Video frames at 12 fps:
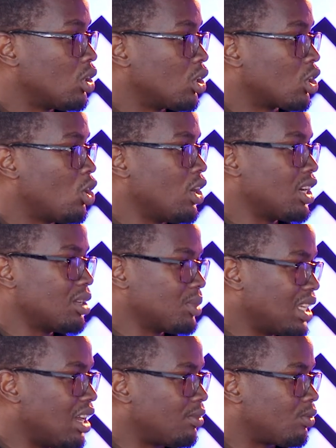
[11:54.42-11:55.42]
God
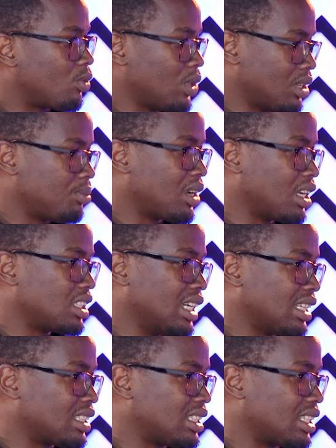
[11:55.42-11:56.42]
himself will bring
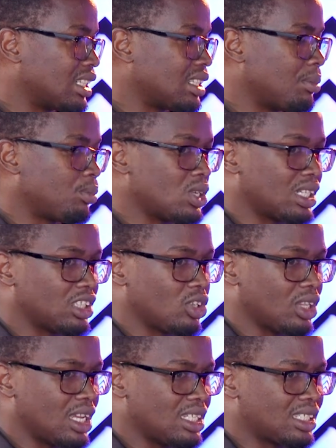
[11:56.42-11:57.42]
justice at some point. And so
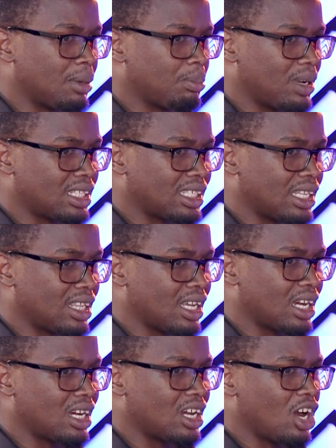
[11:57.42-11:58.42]
there is a place, I
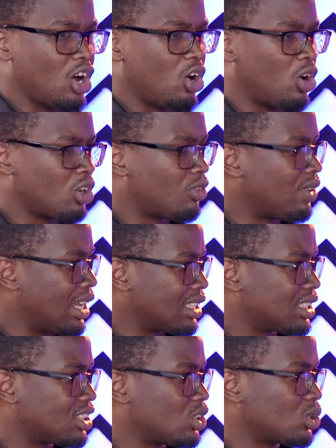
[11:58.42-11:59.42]
think, all of
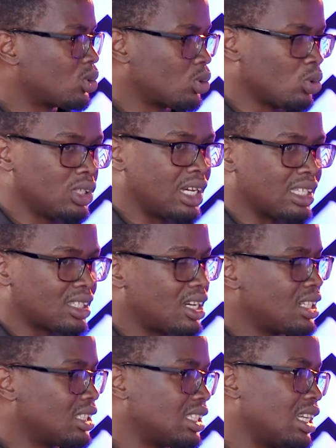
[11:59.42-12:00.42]
us should, as
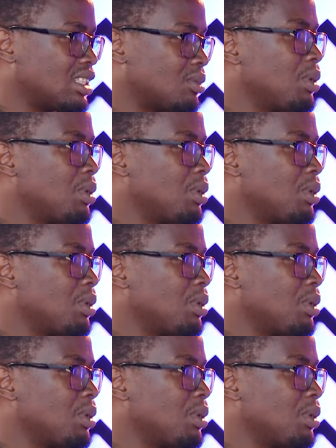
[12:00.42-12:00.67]
Christians, be